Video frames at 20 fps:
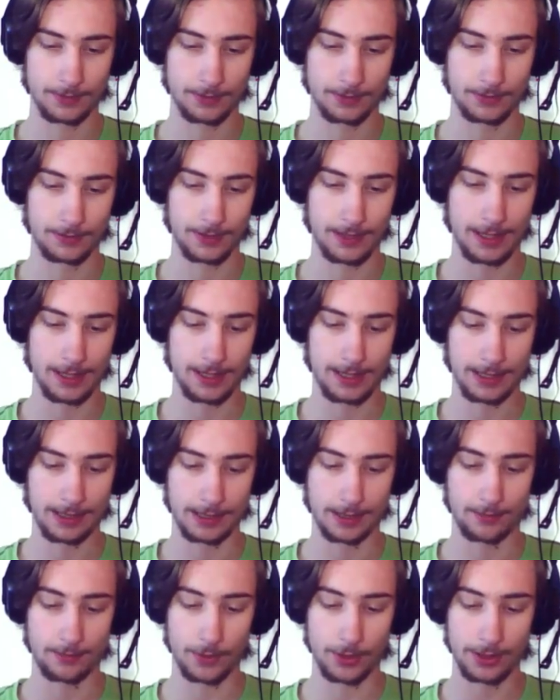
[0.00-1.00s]
Well, I
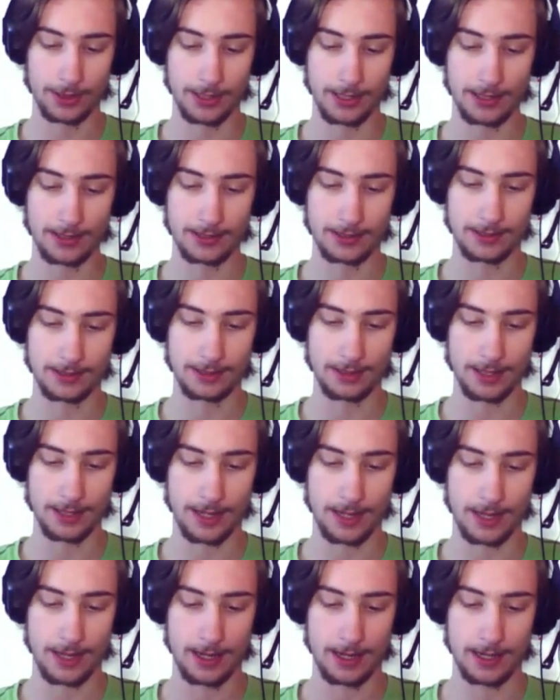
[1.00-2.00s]
can avoid this,
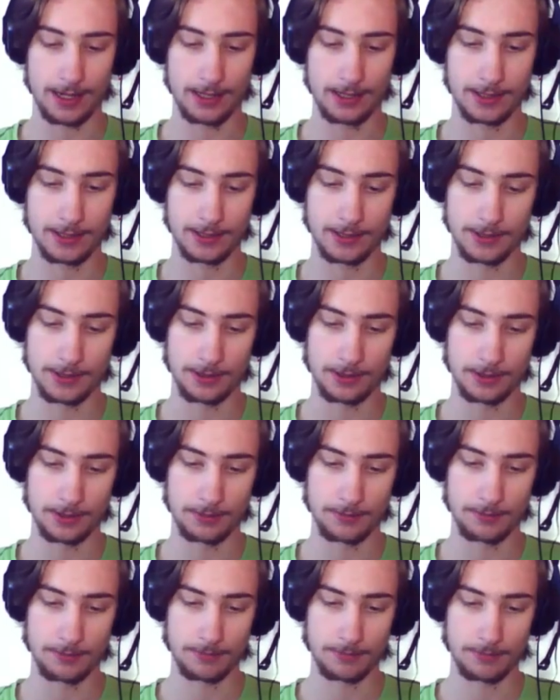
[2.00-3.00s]
and
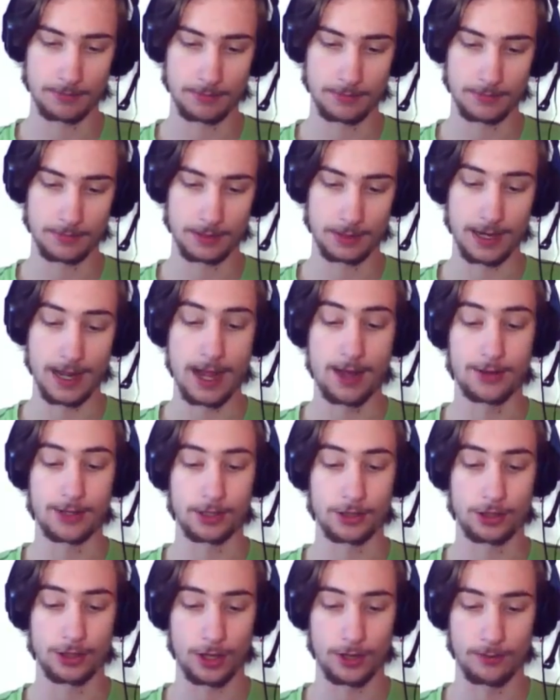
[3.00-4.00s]
now I
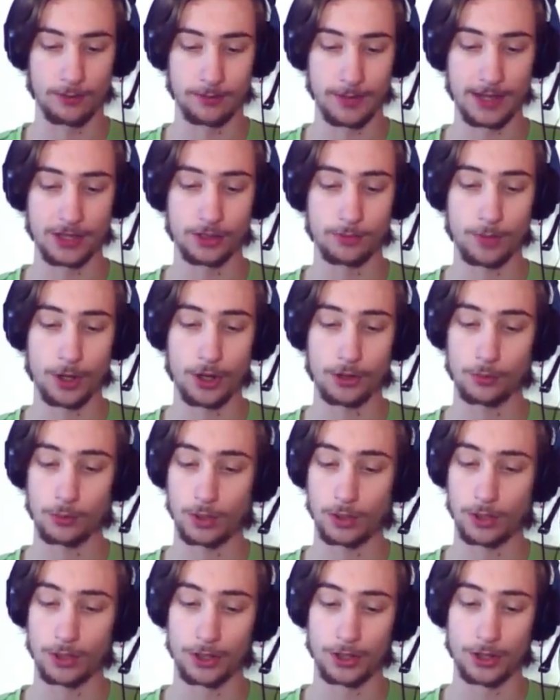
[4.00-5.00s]
can show. Baton Mode
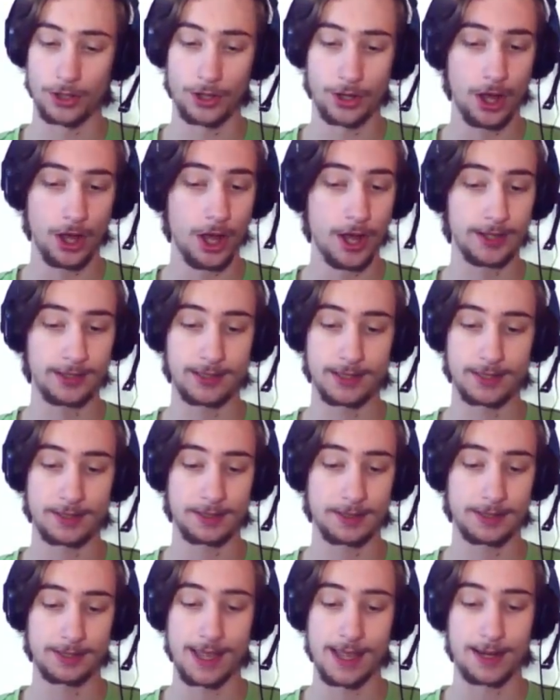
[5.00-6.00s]
will not
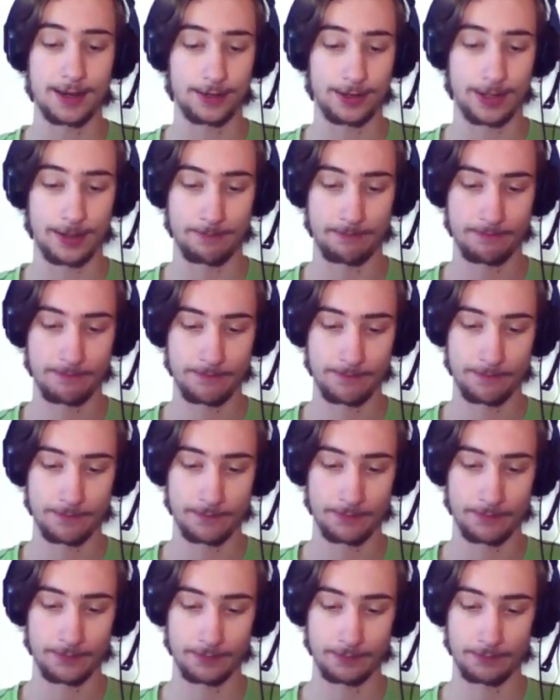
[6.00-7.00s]
stagger them.
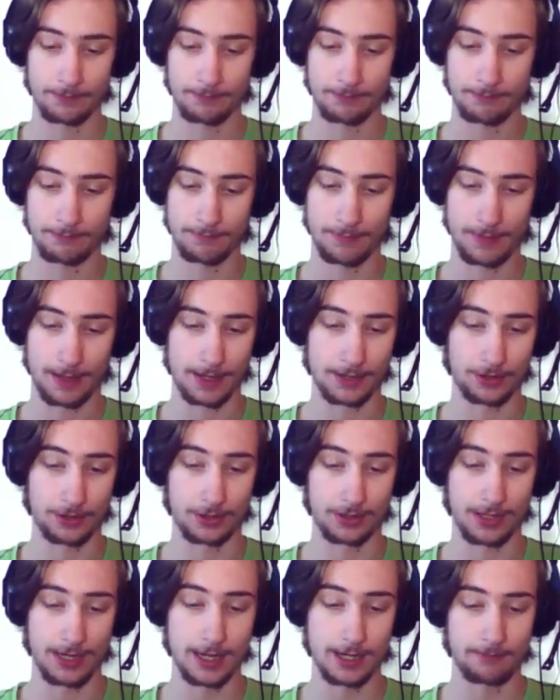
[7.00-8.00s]
As you
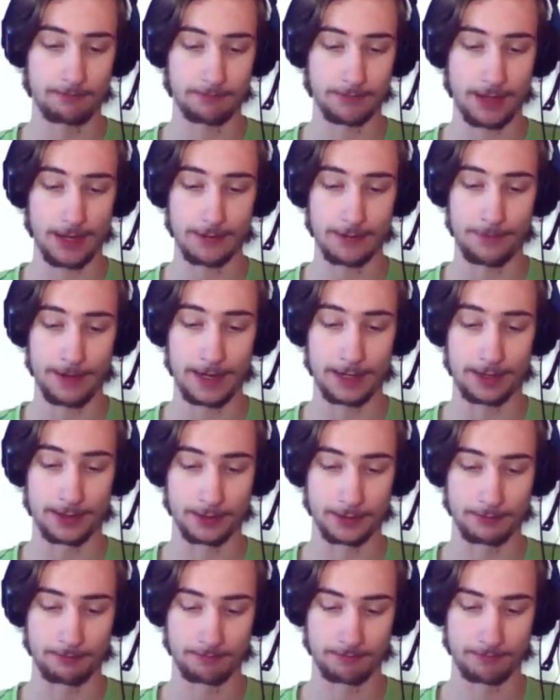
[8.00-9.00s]
can tell, it
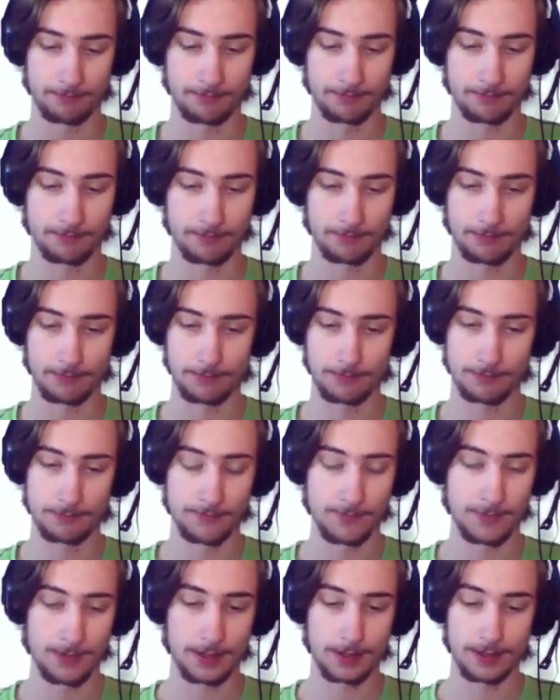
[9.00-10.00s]
failed.
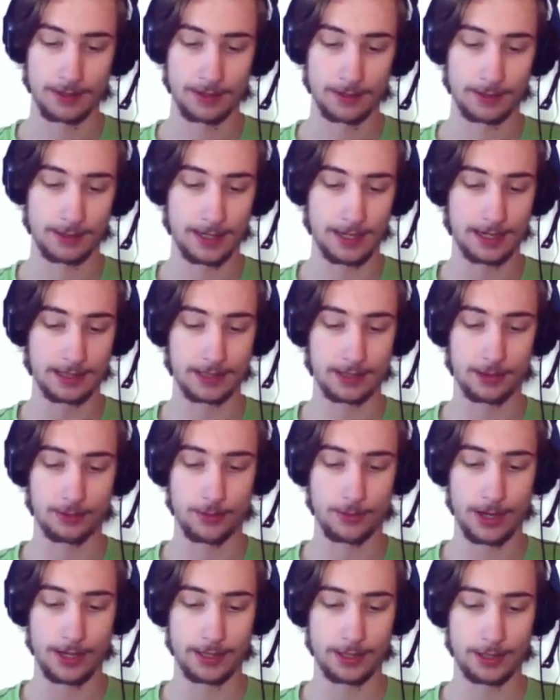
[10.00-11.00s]
That's the
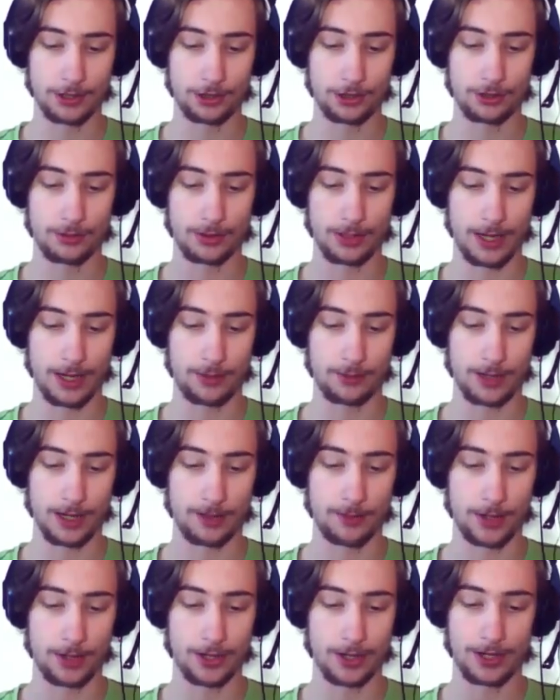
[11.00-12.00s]
one issue in
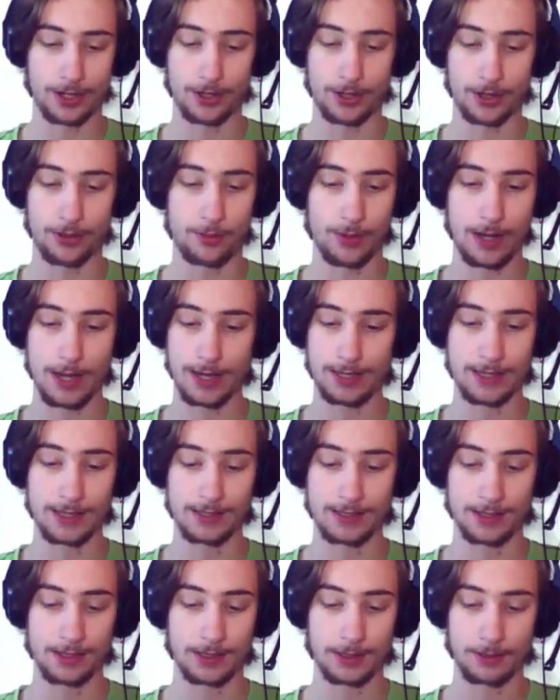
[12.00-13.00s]
Haywire Mode. I don't know why it
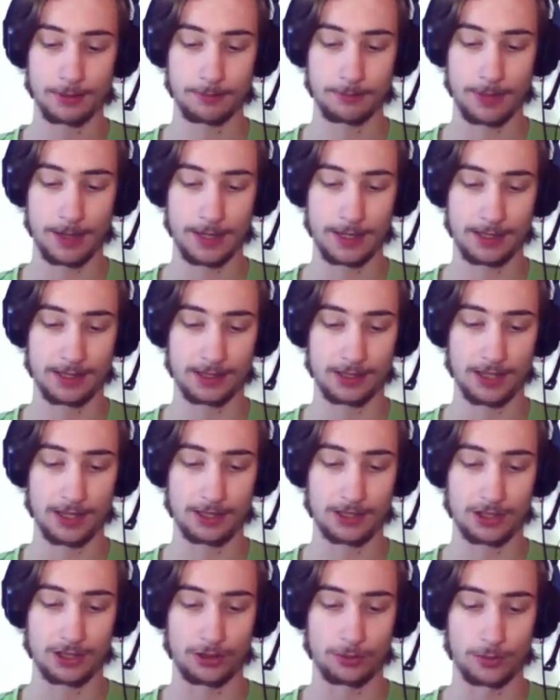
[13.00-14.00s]
doesn't, but
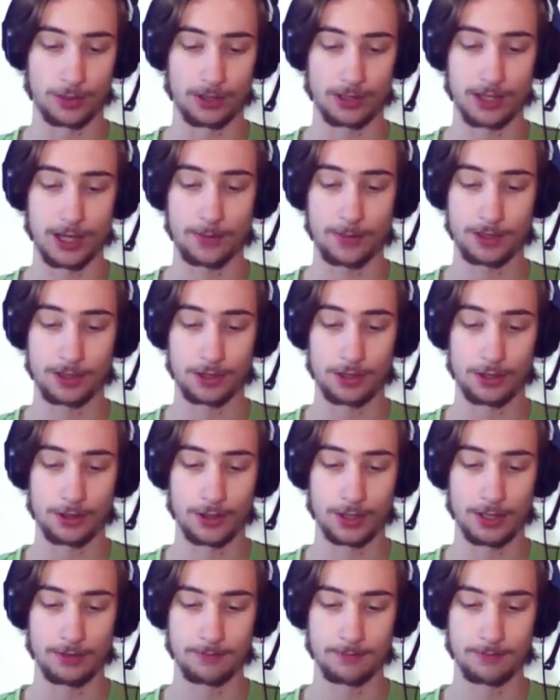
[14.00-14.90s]
it's just weird. Cybersecurity.